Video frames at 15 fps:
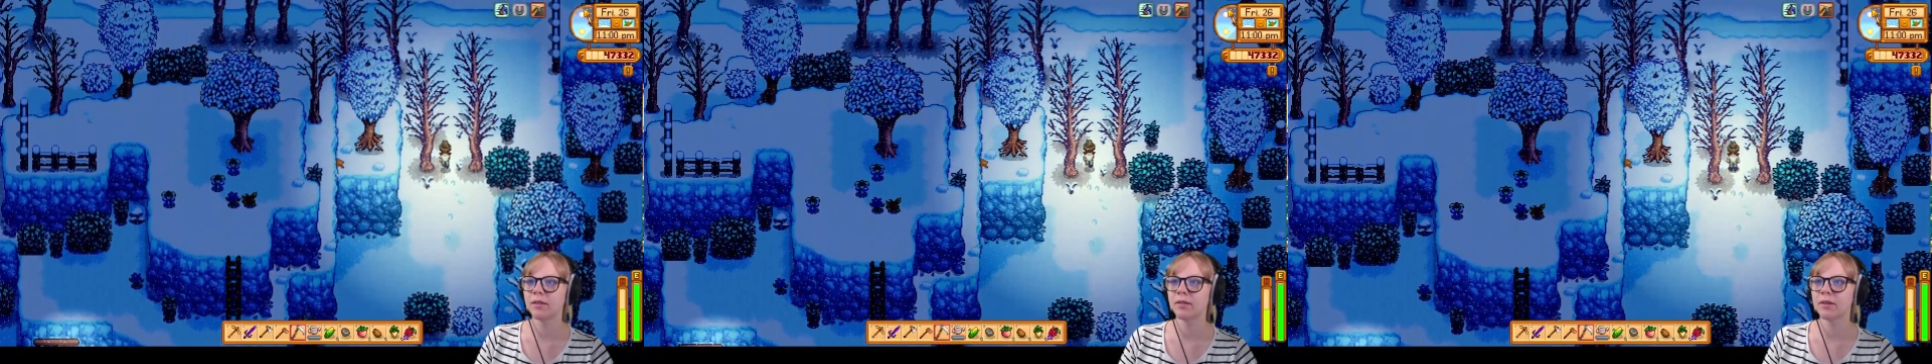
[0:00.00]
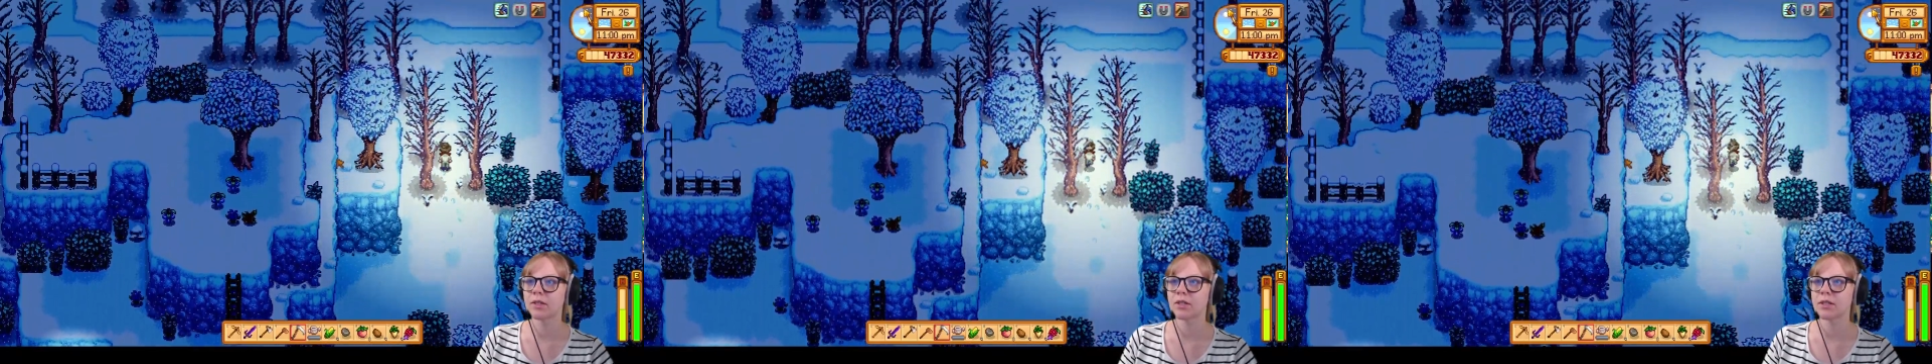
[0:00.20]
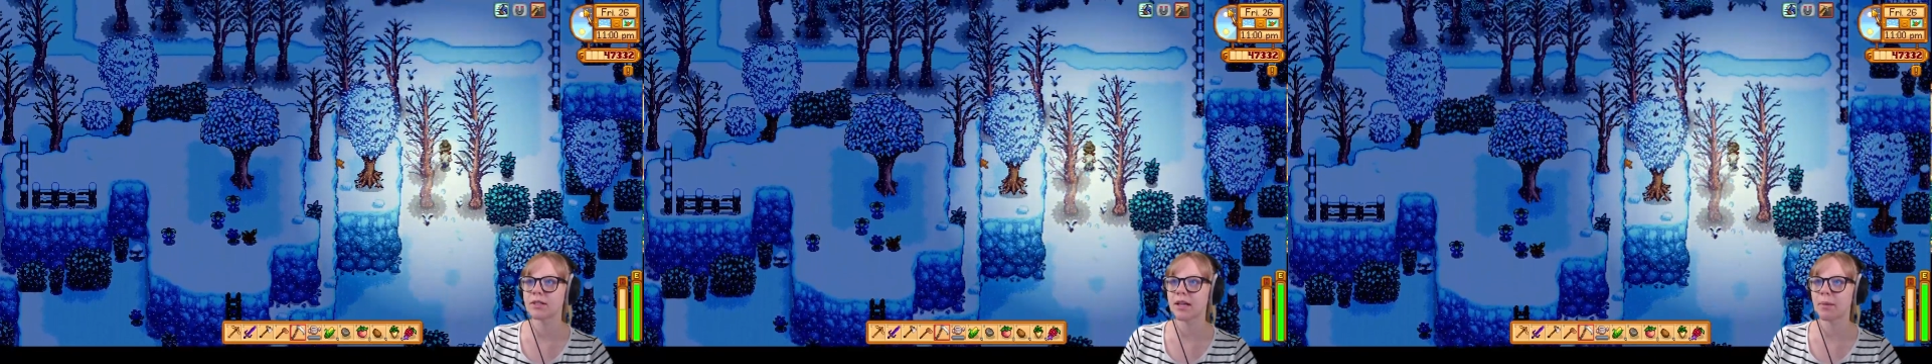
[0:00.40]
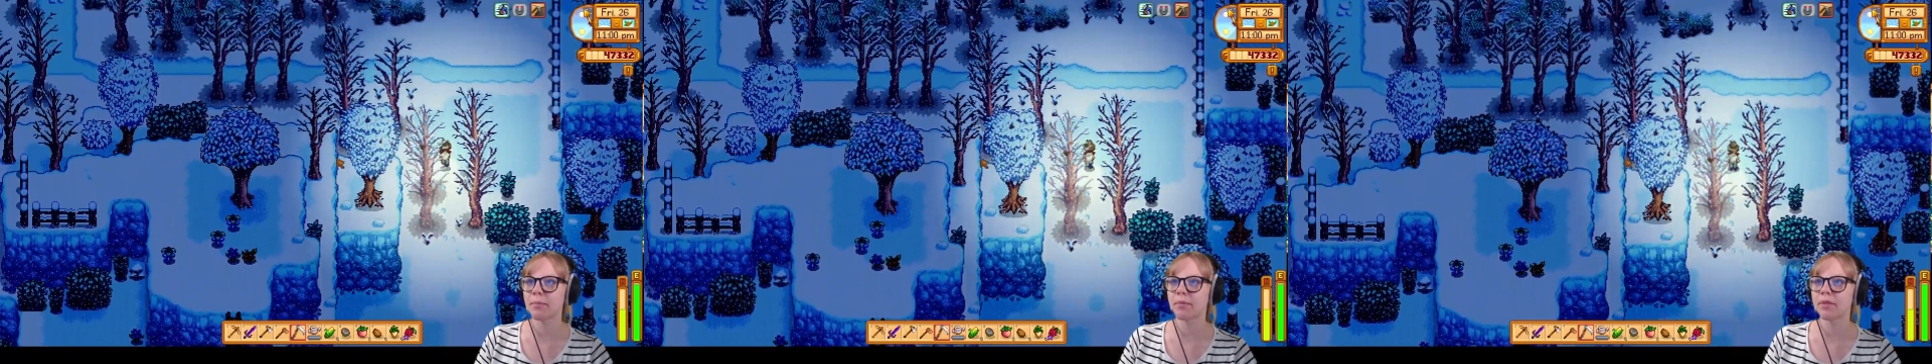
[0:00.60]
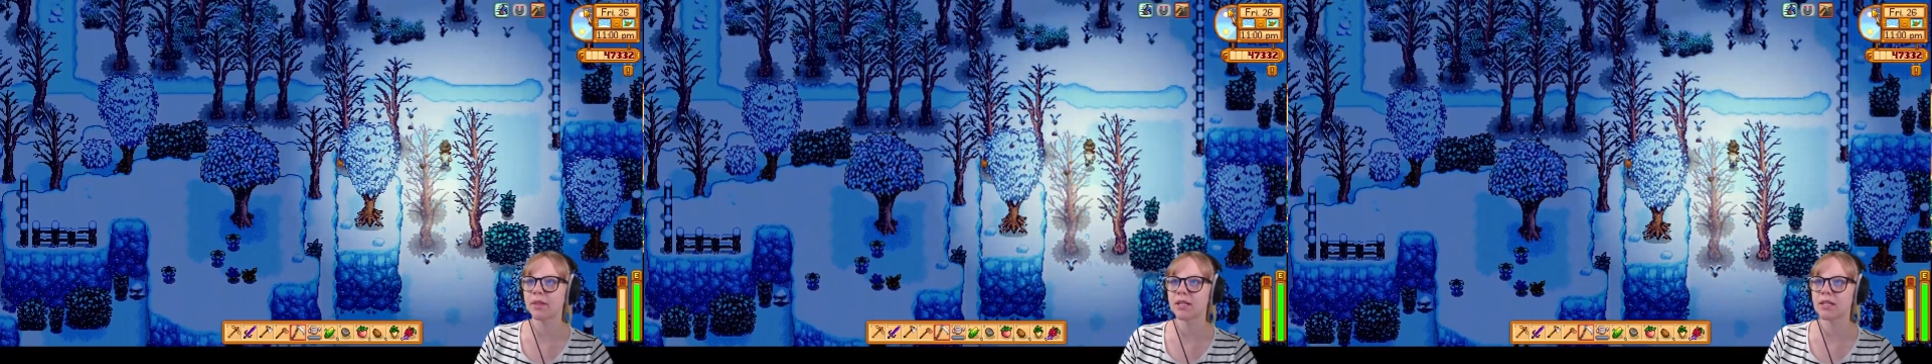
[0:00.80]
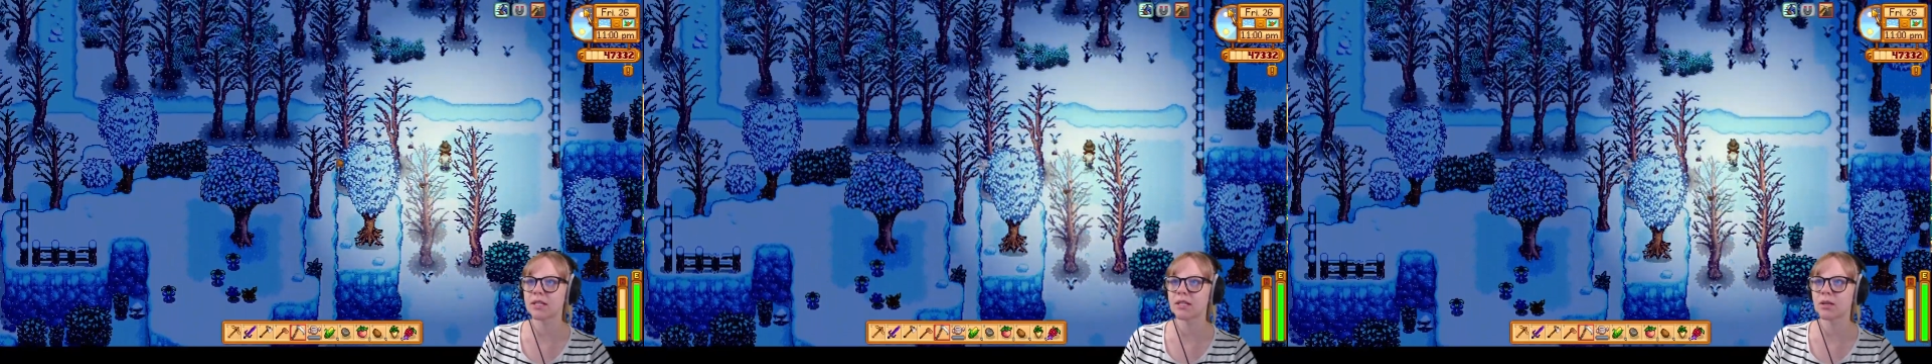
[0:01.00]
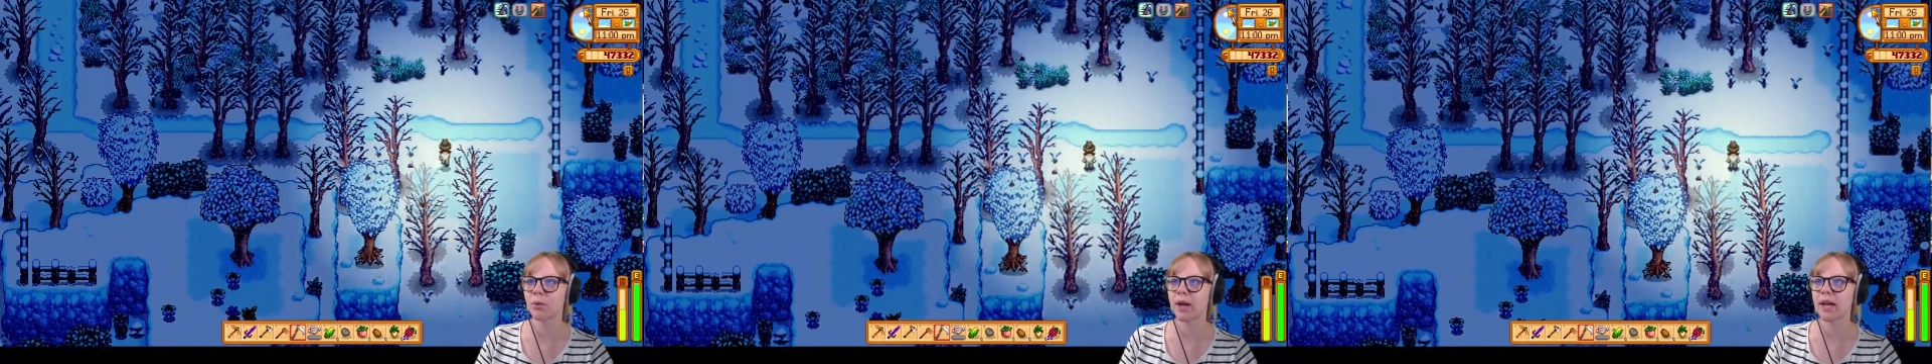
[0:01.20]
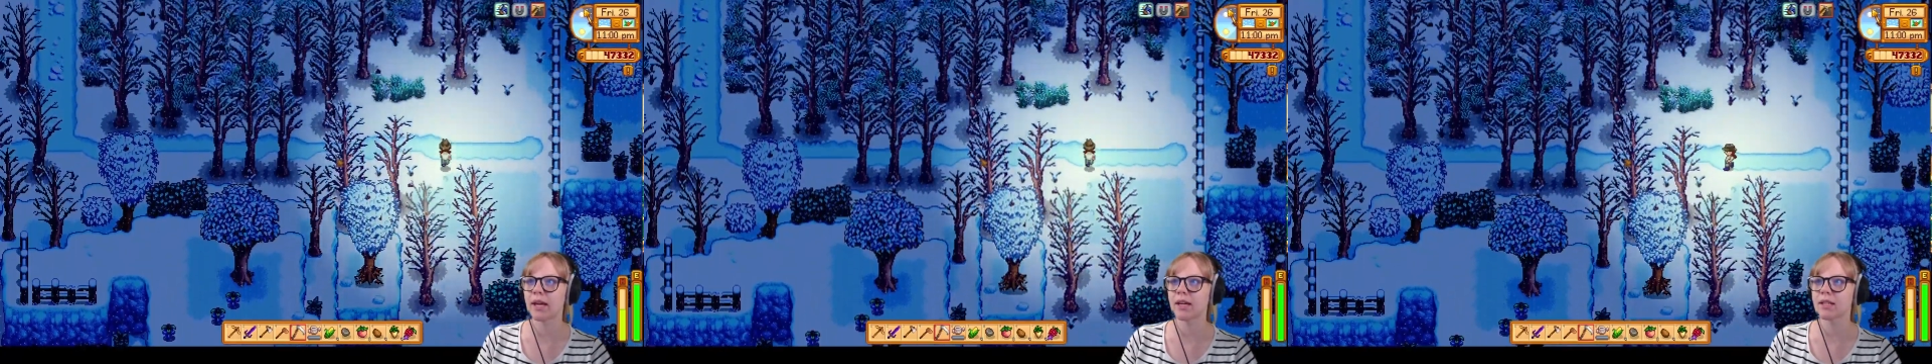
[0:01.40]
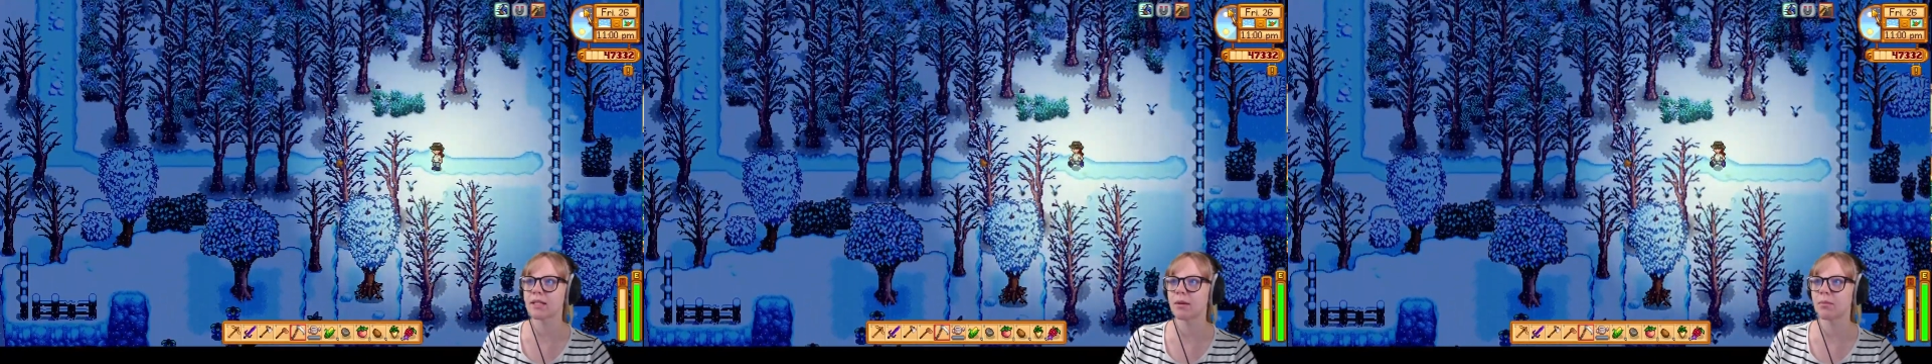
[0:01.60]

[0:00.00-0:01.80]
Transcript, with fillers: which is up this way